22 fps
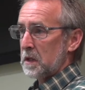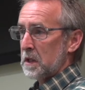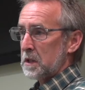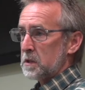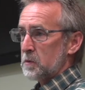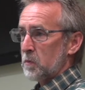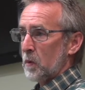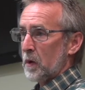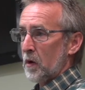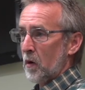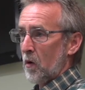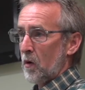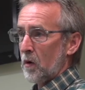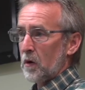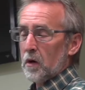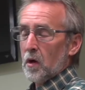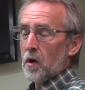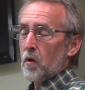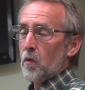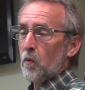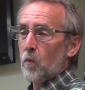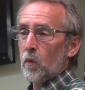this went on,
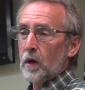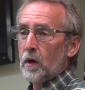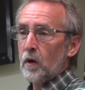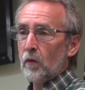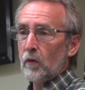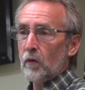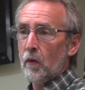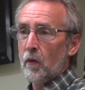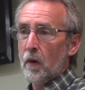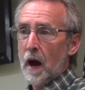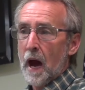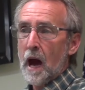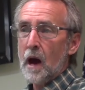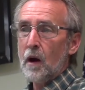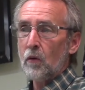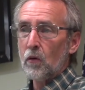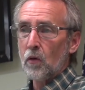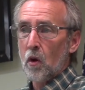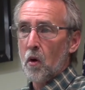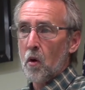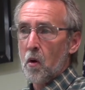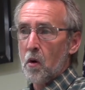we don't know how
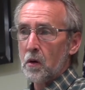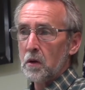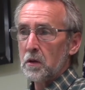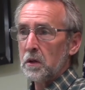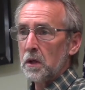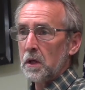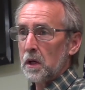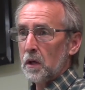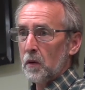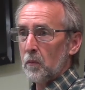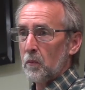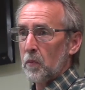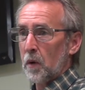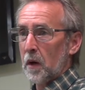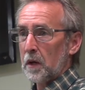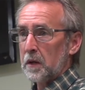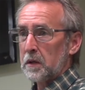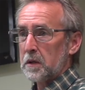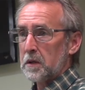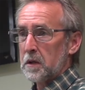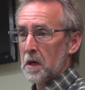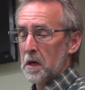long,
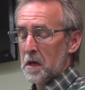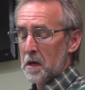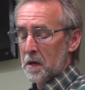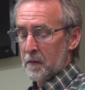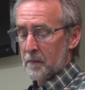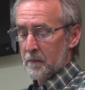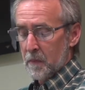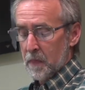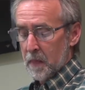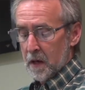but uh,